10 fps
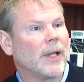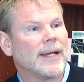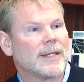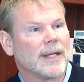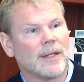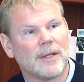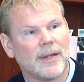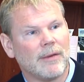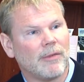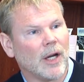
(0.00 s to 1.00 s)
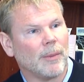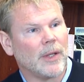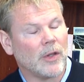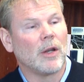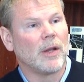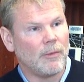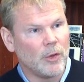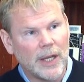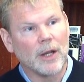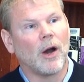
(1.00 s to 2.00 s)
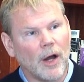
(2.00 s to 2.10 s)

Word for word: plastic into the environment that if you take